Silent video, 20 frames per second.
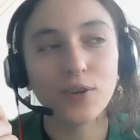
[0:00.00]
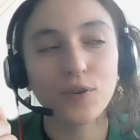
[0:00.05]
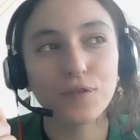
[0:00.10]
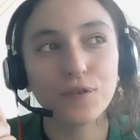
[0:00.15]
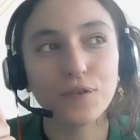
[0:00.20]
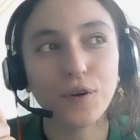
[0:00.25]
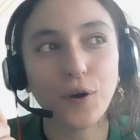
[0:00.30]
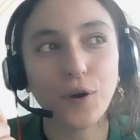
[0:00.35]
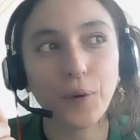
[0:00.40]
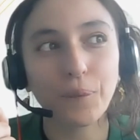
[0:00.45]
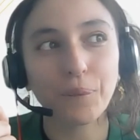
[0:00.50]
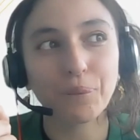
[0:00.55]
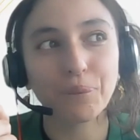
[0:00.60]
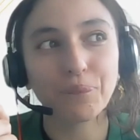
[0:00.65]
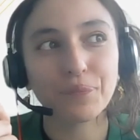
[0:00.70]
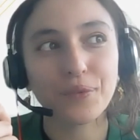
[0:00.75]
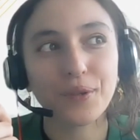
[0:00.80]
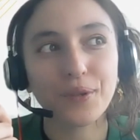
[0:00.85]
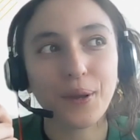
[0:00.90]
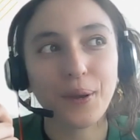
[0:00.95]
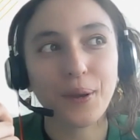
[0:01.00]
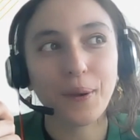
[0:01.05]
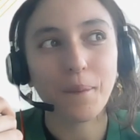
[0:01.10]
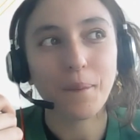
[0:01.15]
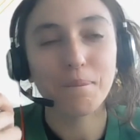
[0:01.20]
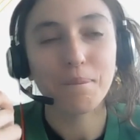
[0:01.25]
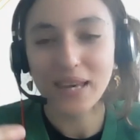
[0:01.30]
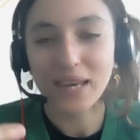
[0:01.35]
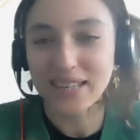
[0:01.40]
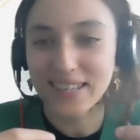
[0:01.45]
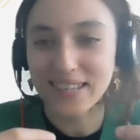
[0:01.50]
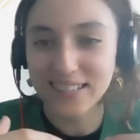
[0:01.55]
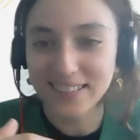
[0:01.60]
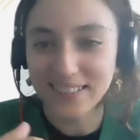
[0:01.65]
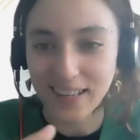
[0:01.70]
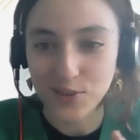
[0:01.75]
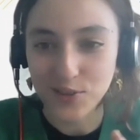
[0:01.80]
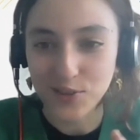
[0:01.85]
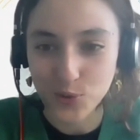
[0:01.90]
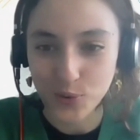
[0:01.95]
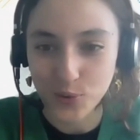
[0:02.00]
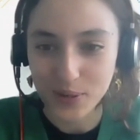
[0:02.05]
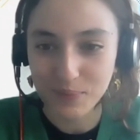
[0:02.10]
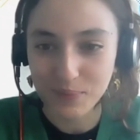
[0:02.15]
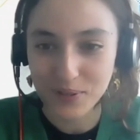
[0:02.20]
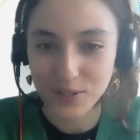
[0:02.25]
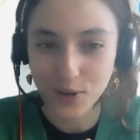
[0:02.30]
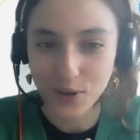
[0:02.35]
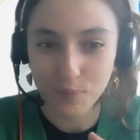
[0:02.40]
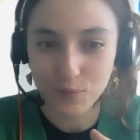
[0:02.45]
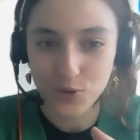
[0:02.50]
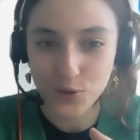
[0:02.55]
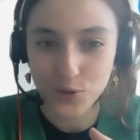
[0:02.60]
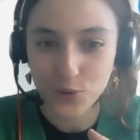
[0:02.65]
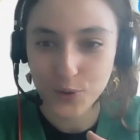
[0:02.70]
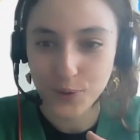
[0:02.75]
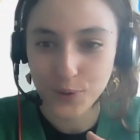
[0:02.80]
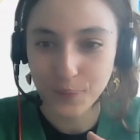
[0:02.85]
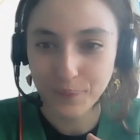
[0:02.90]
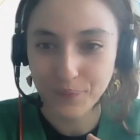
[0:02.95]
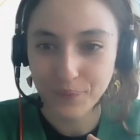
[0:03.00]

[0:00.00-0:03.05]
of making their dreams come true,